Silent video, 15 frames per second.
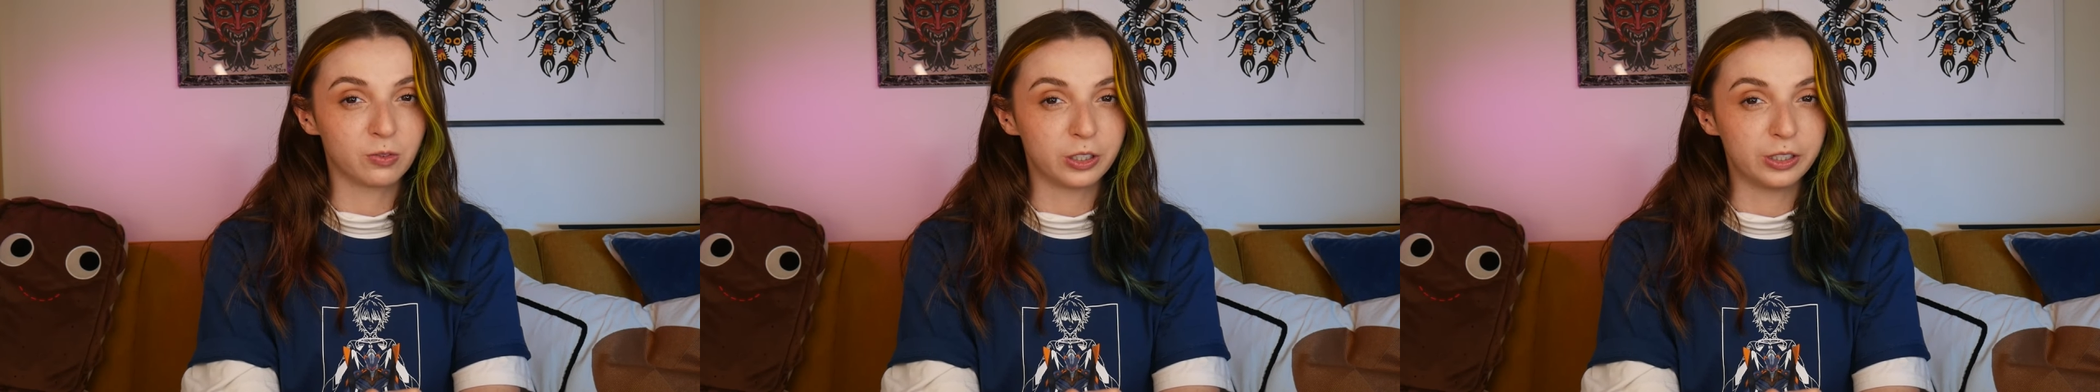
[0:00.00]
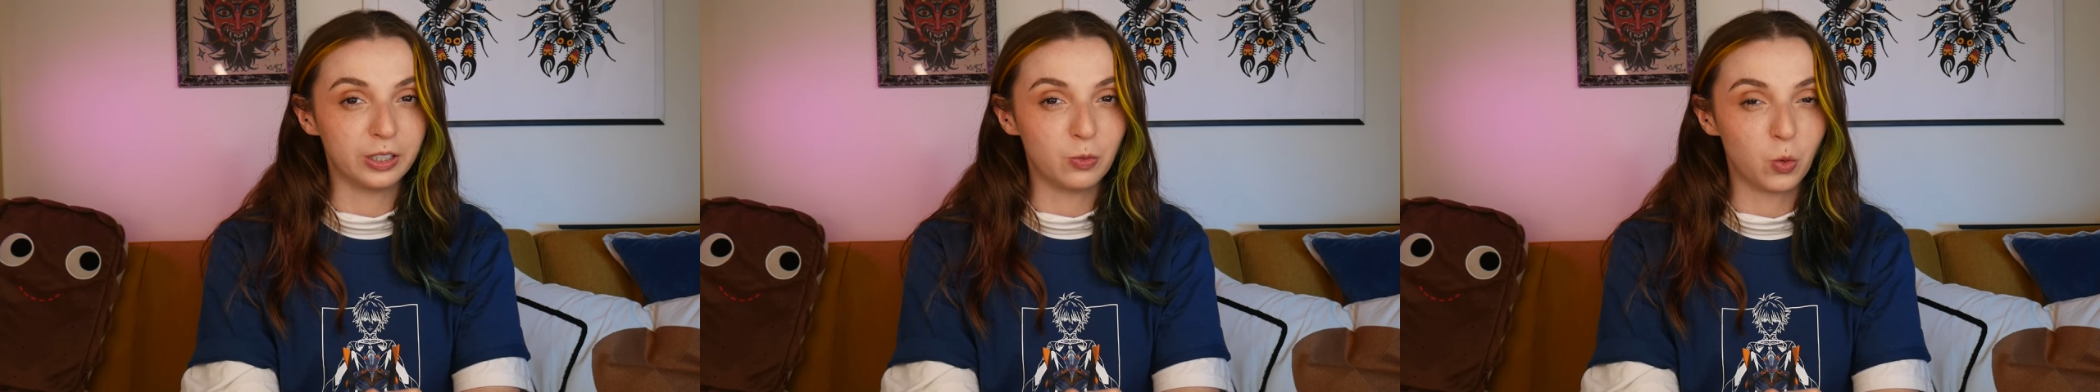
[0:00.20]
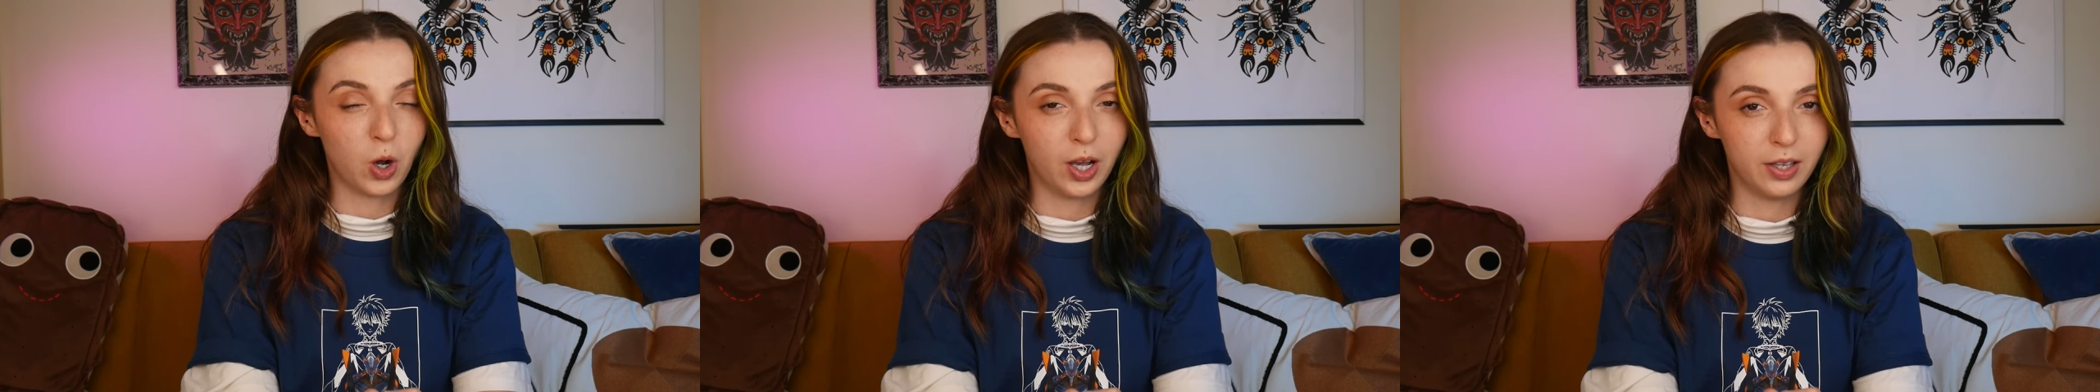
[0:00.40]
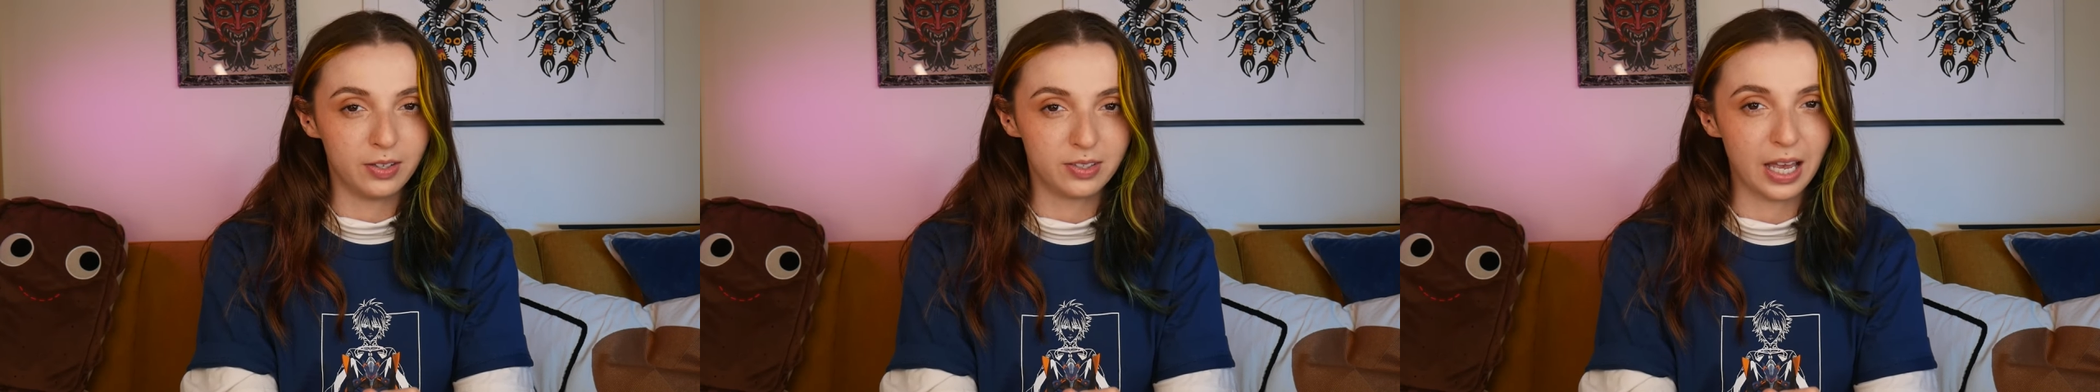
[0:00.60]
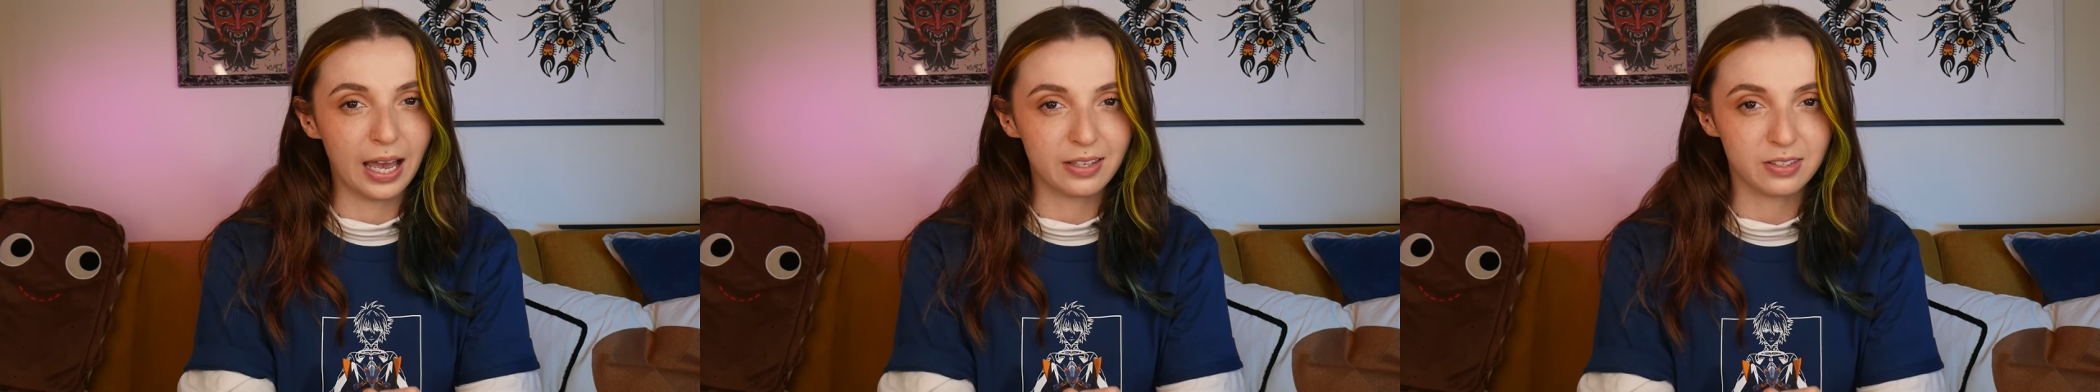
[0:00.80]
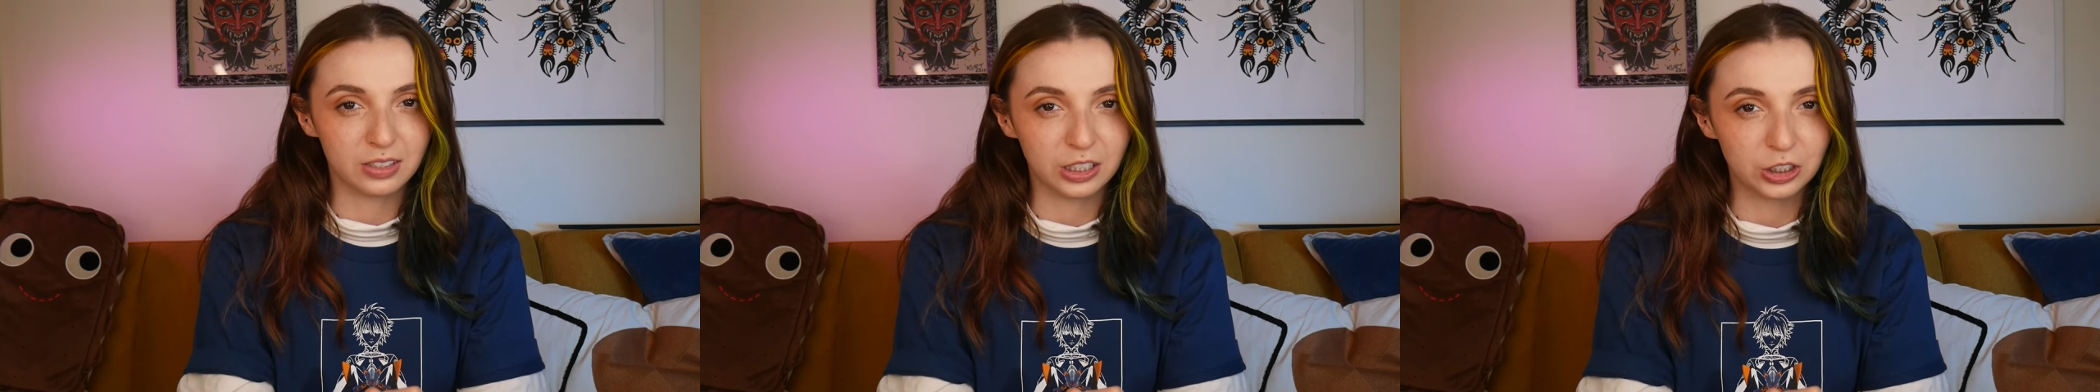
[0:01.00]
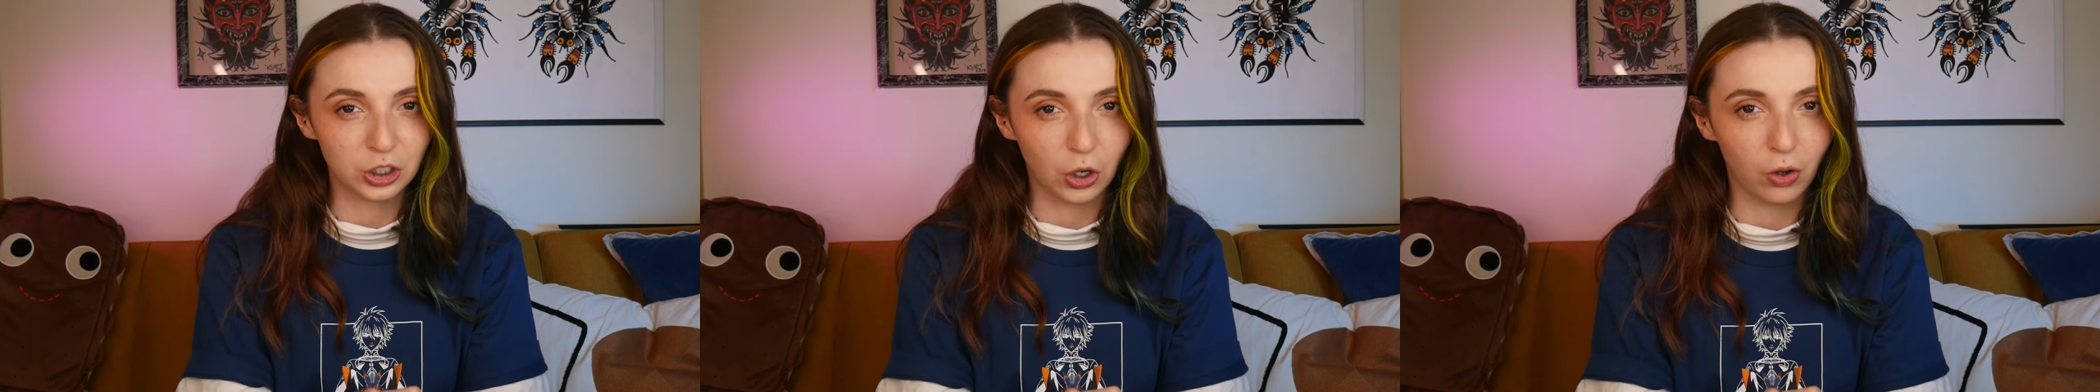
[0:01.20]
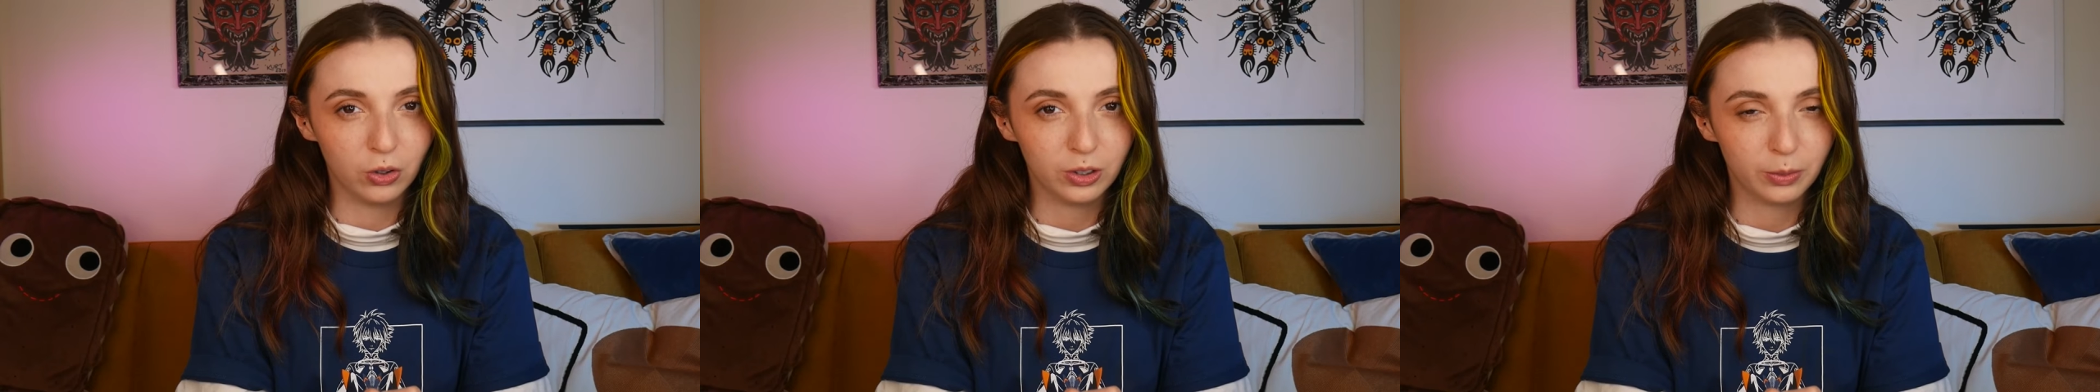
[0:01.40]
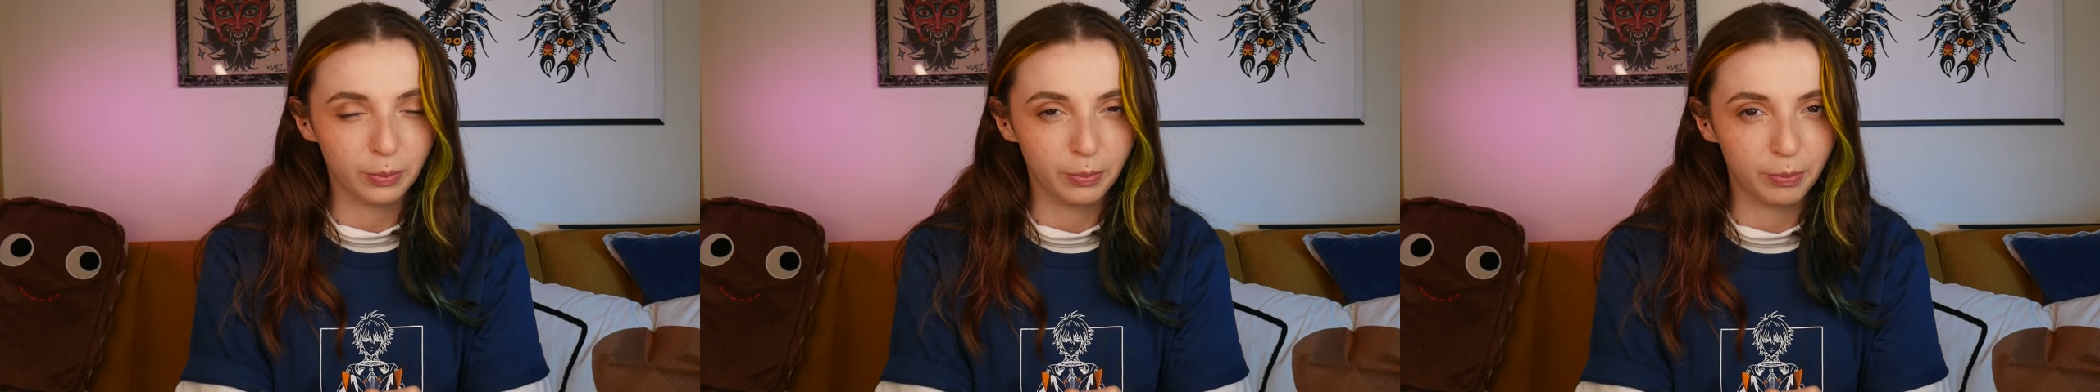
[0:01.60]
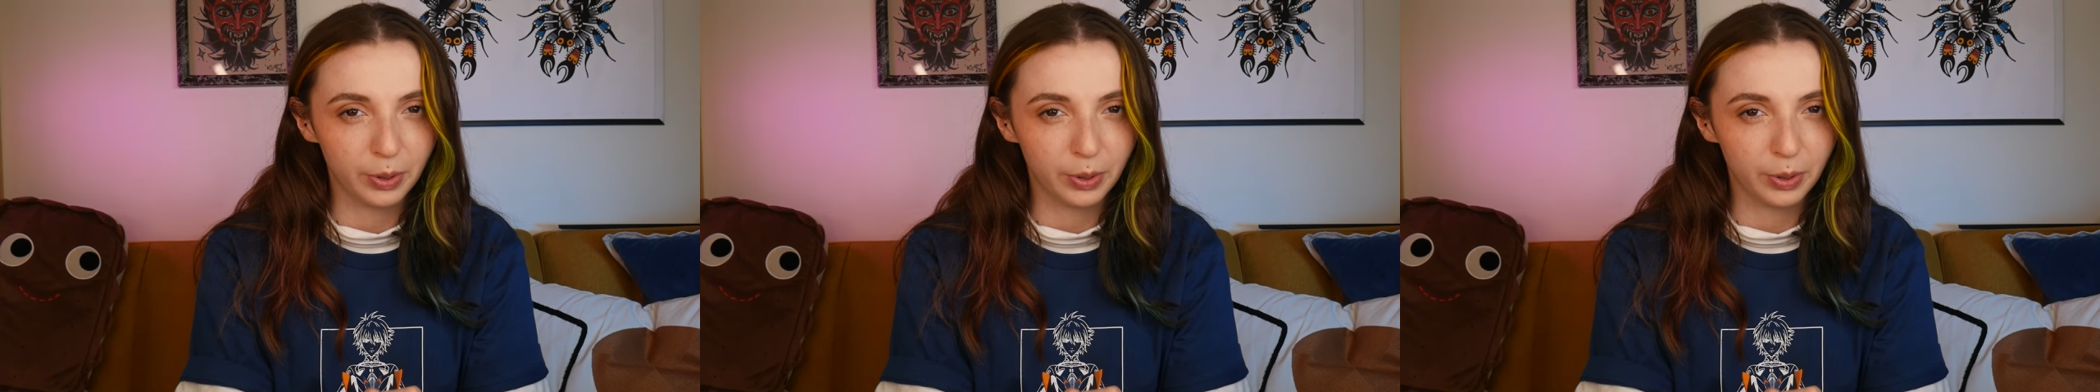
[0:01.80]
really was as an adult,